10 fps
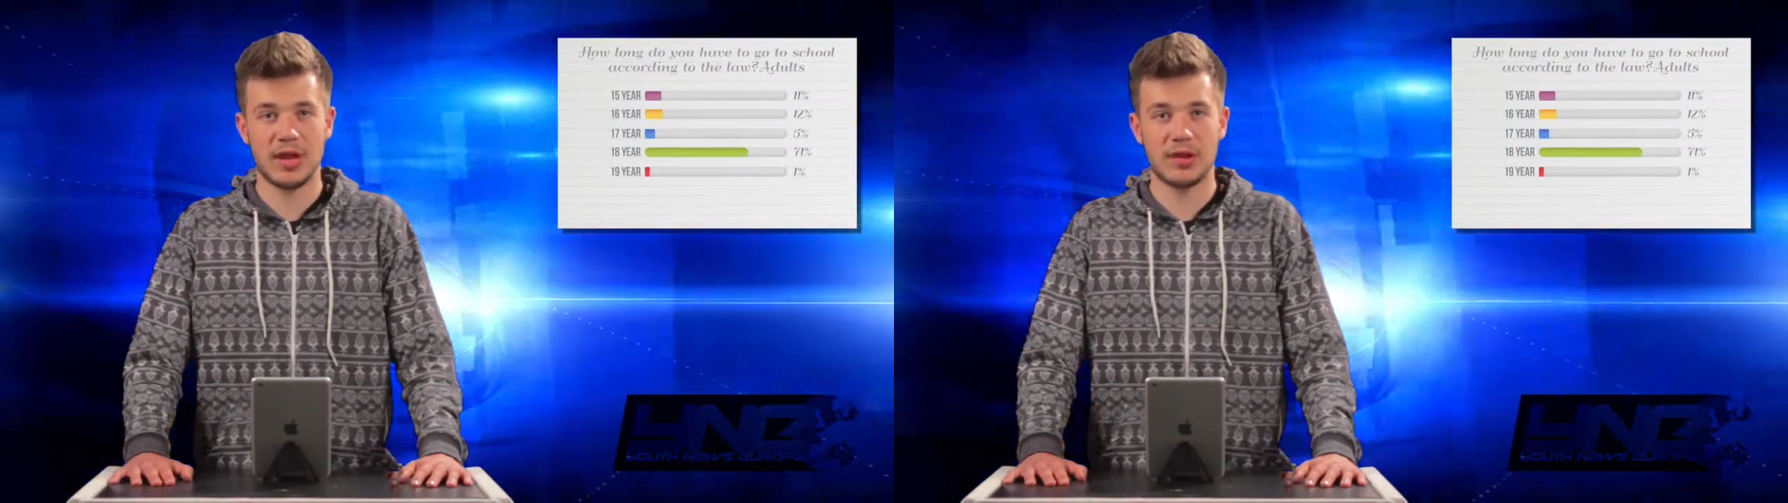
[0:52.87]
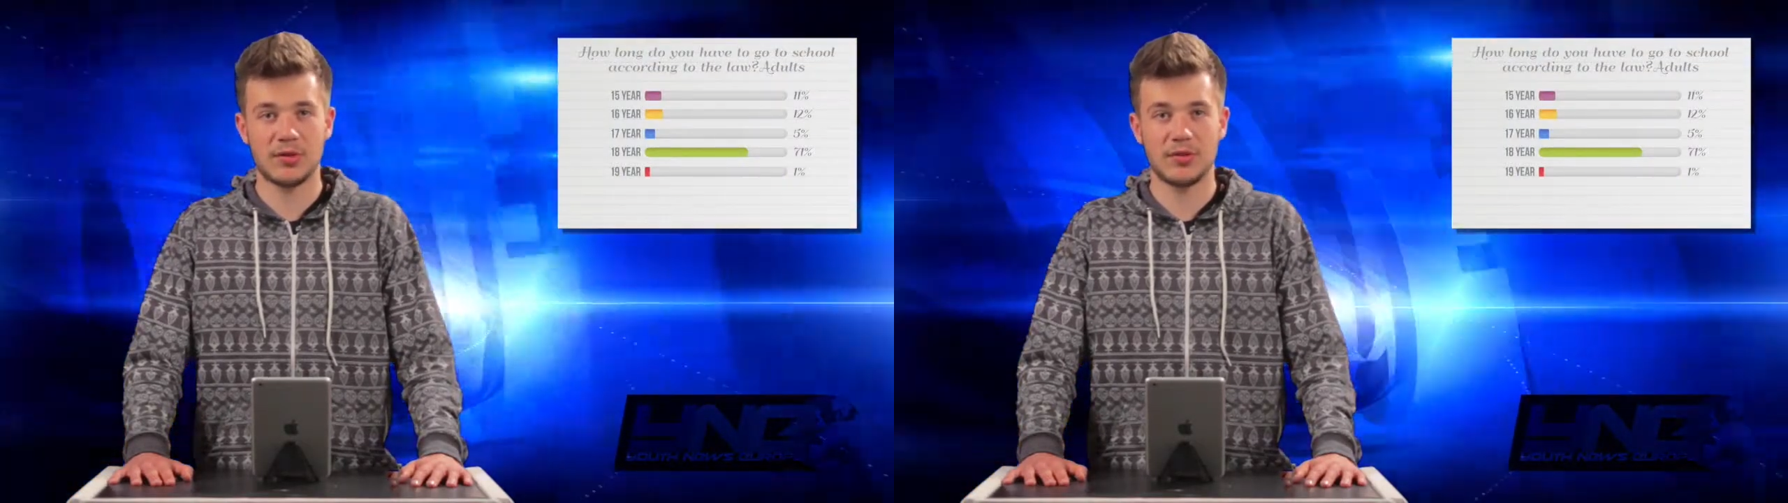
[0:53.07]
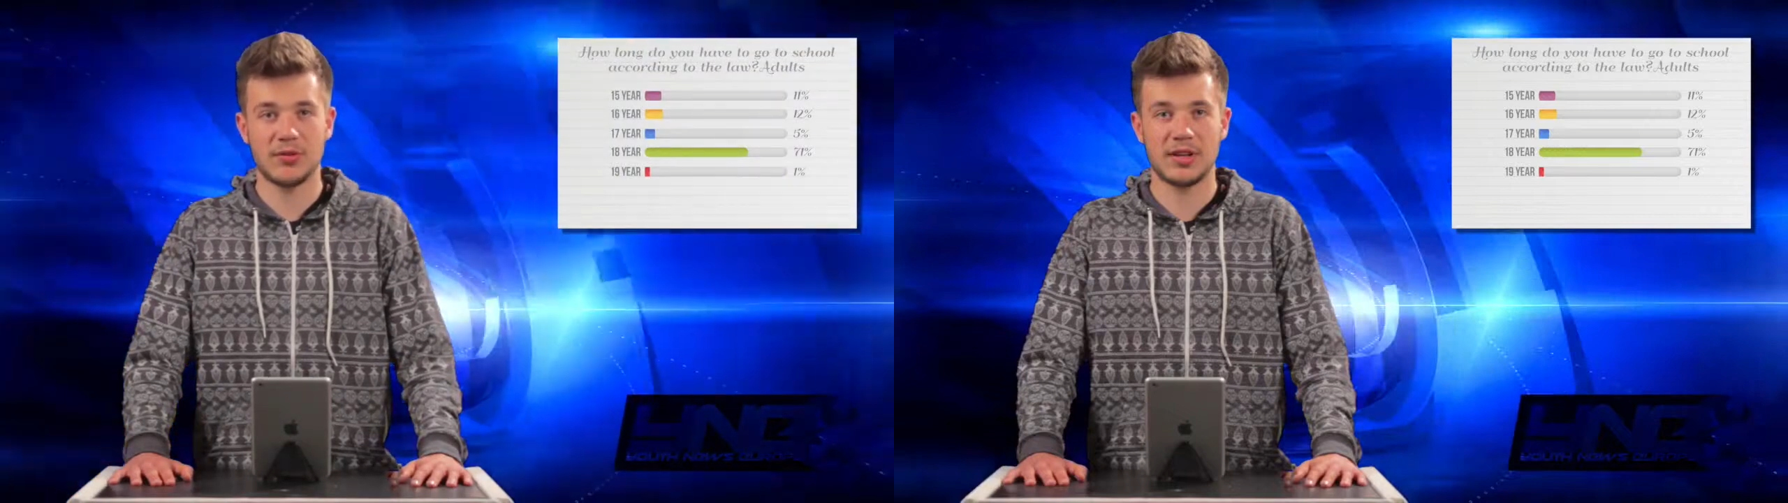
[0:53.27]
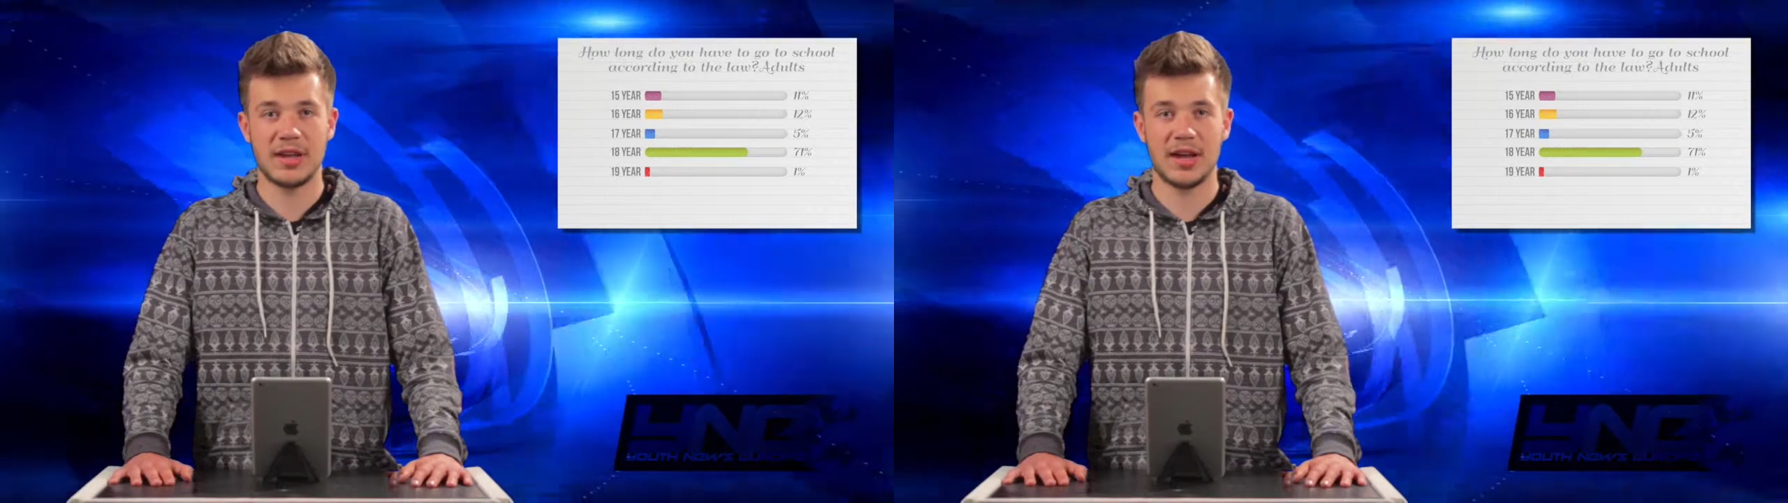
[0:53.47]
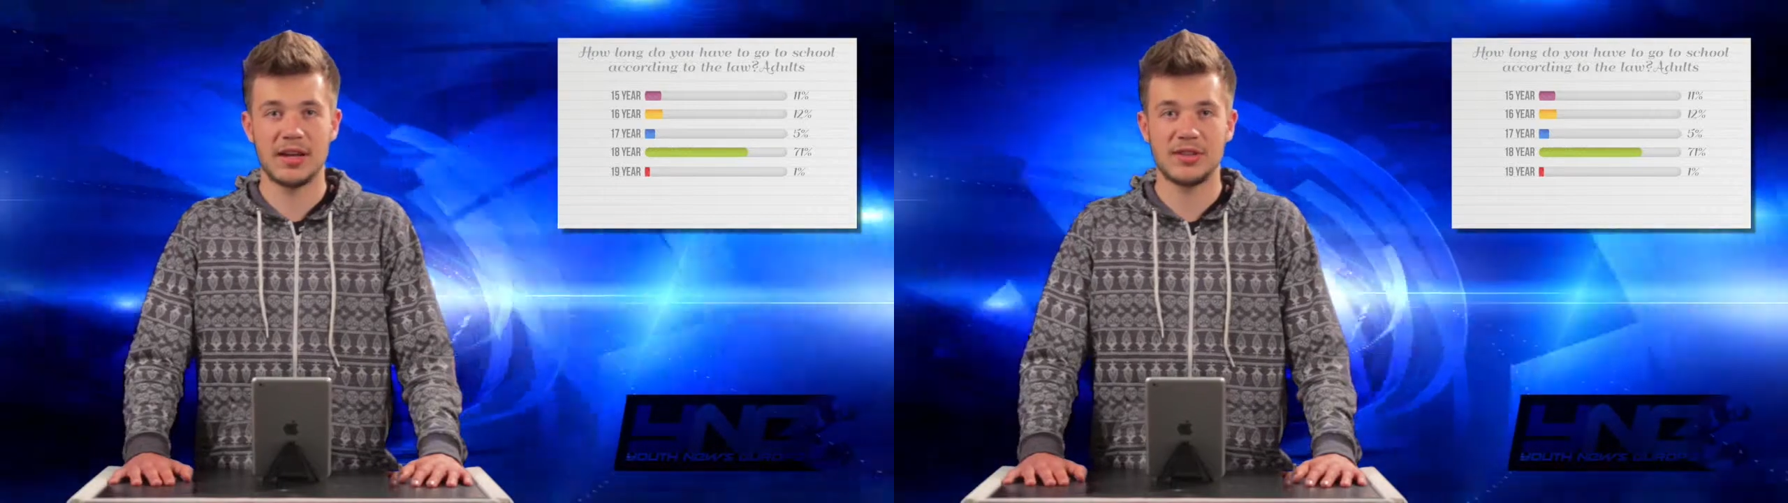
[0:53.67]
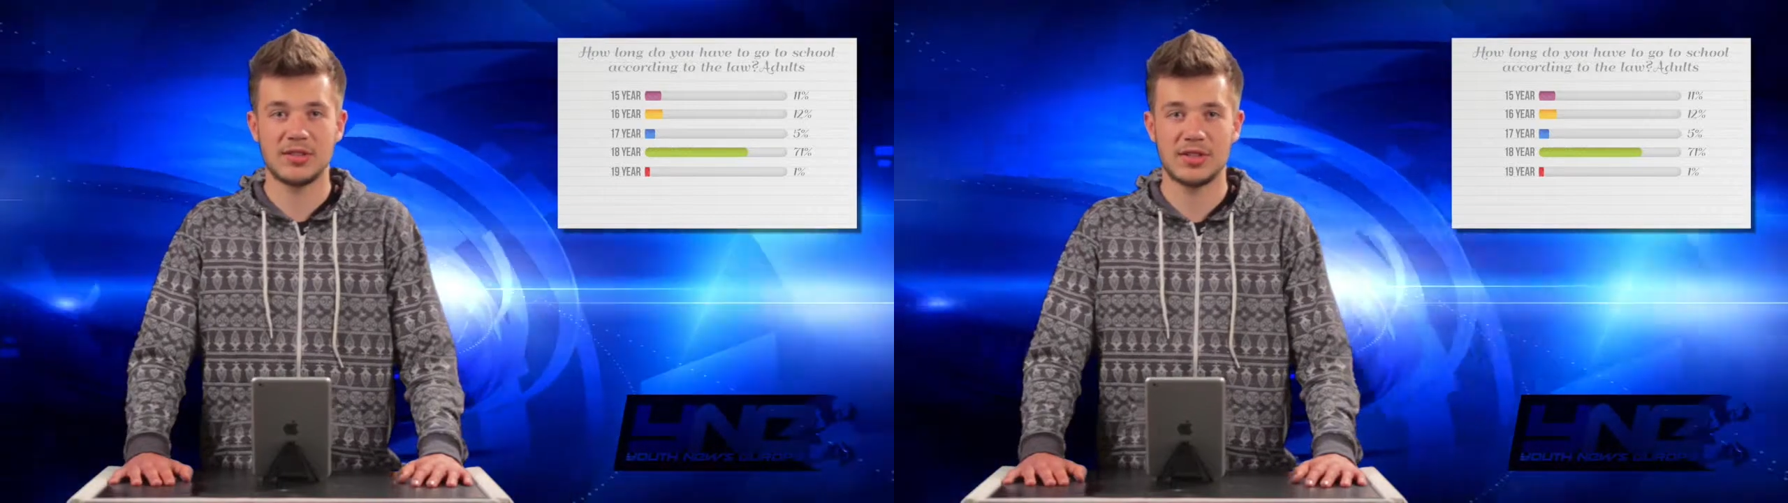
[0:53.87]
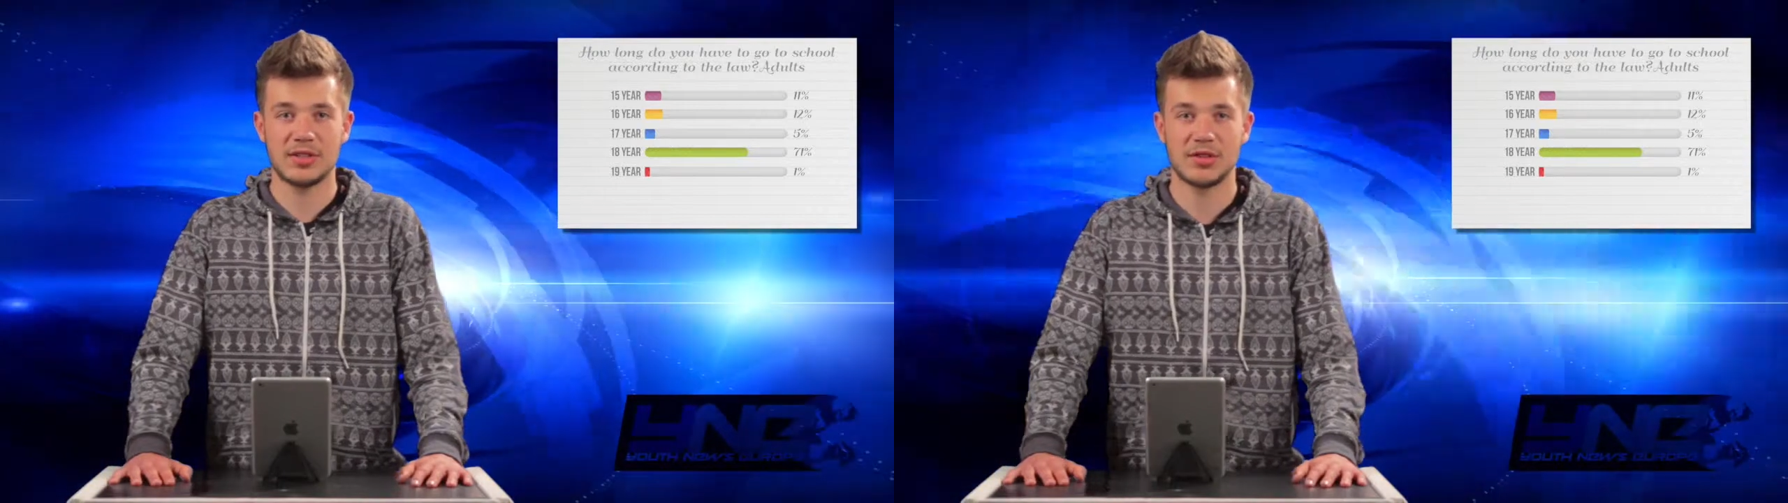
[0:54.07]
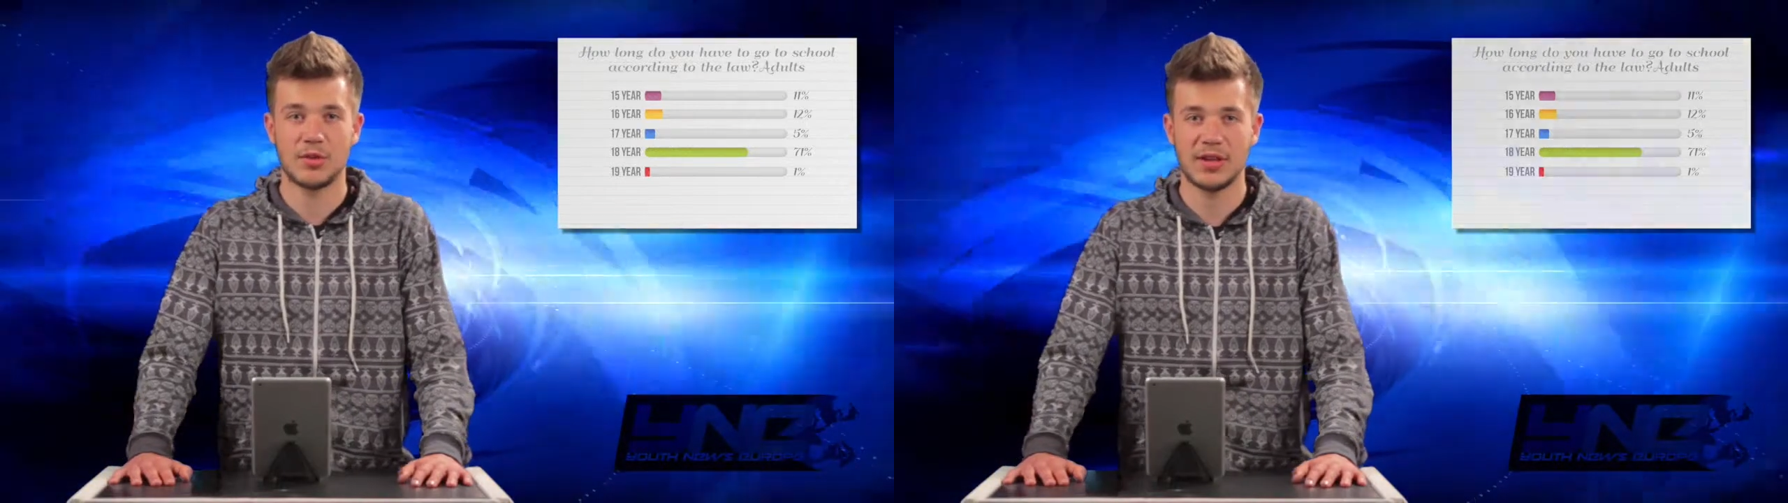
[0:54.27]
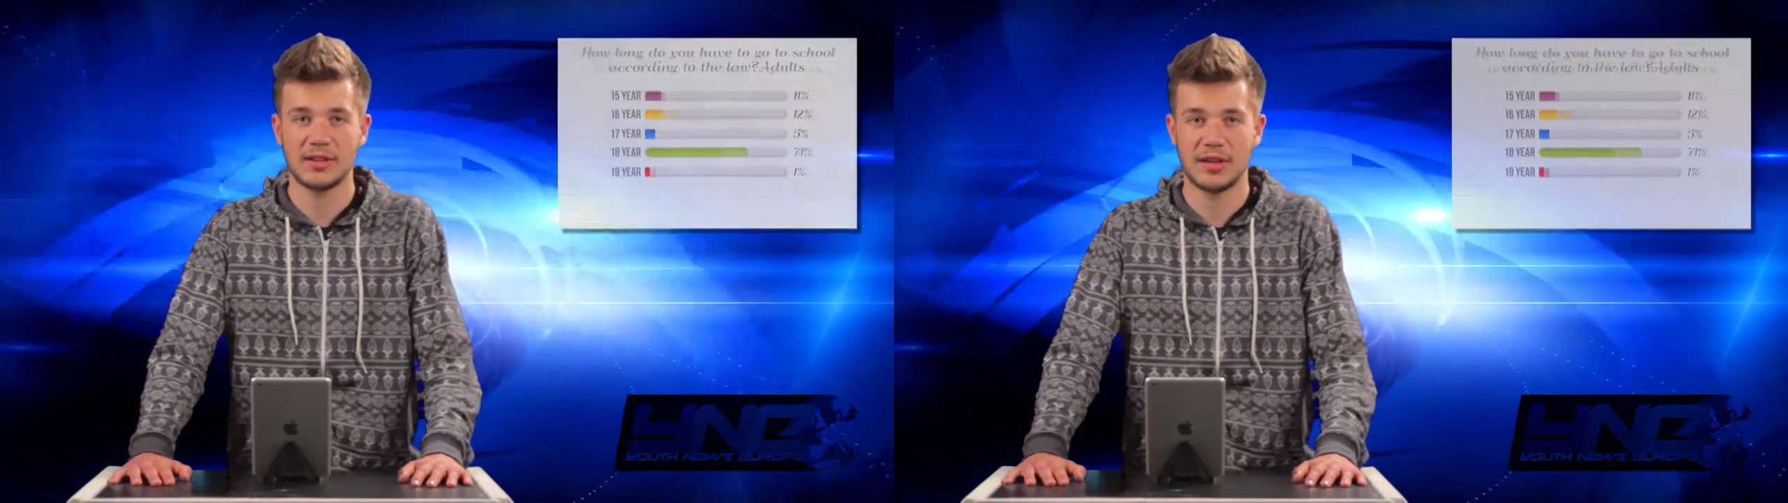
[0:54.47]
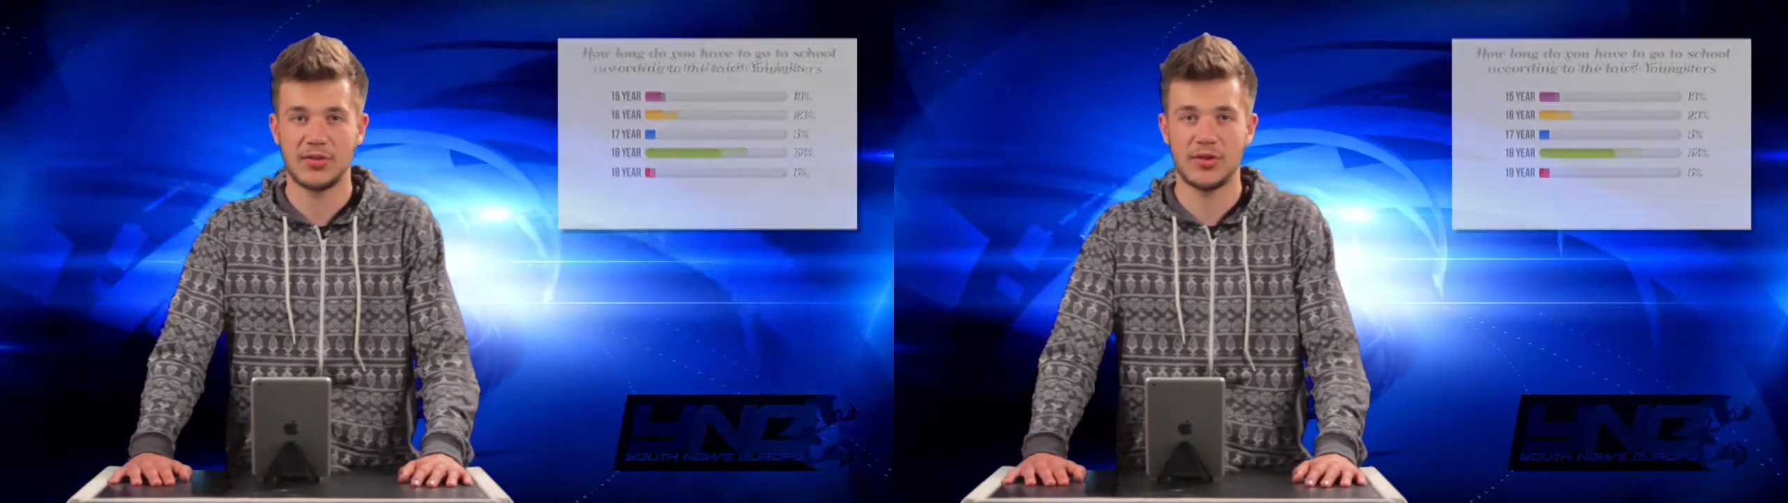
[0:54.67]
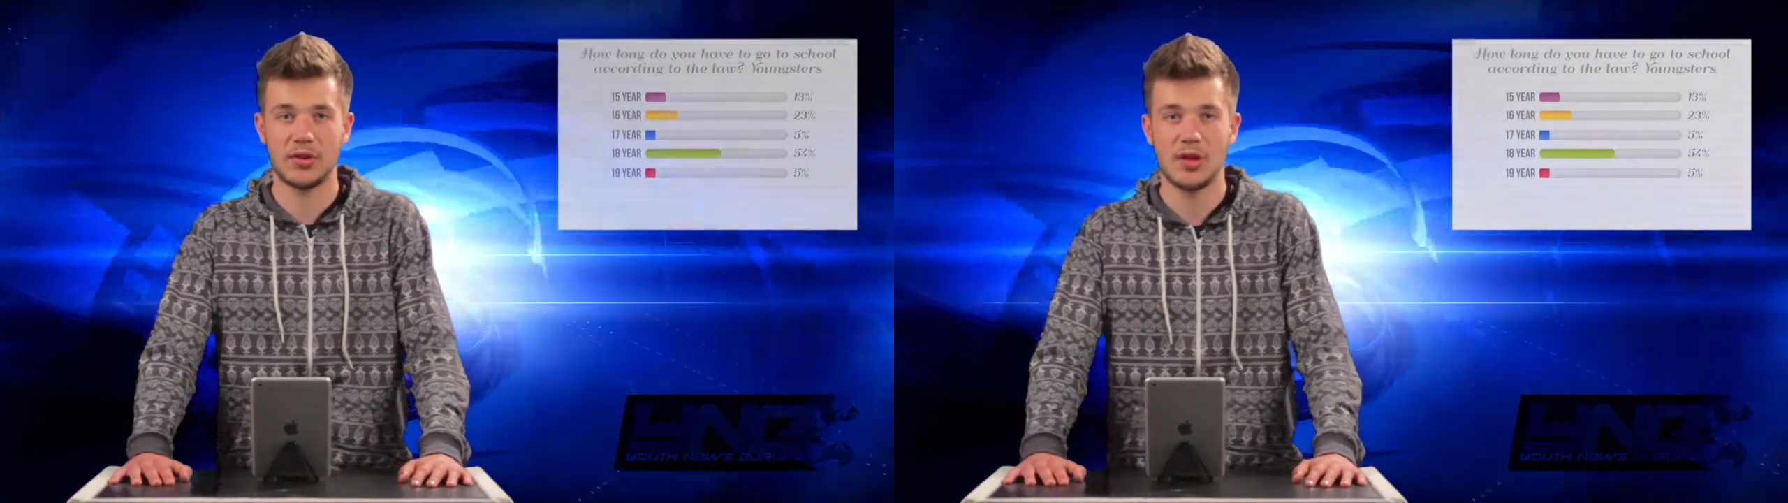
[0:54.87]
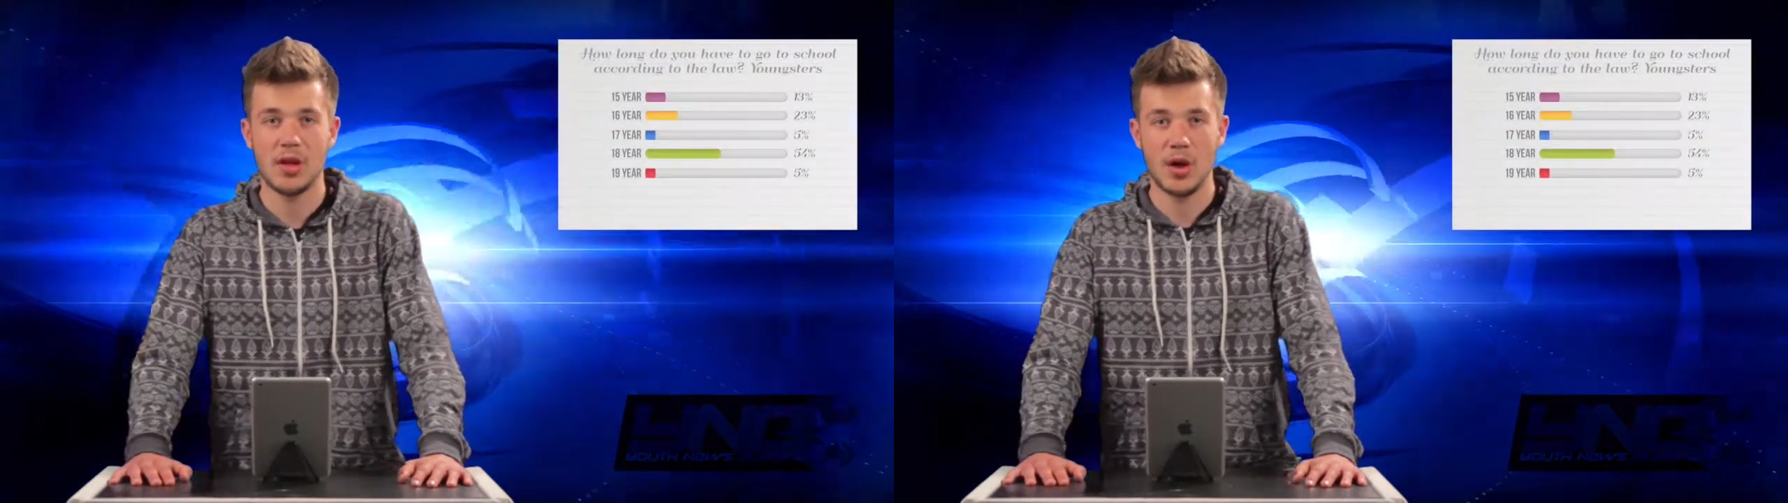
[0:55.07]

adults think that 18 is the correct answer,